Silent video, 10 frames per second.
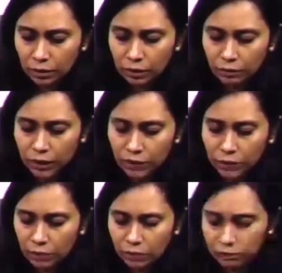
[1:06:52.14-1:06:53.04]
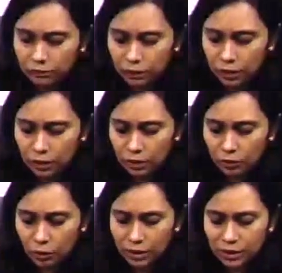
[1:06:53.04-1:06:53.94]
we have to know
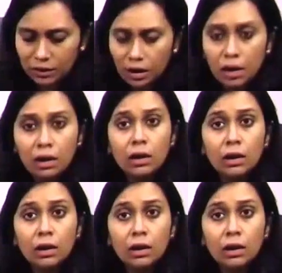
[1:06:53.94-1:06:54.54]
what is the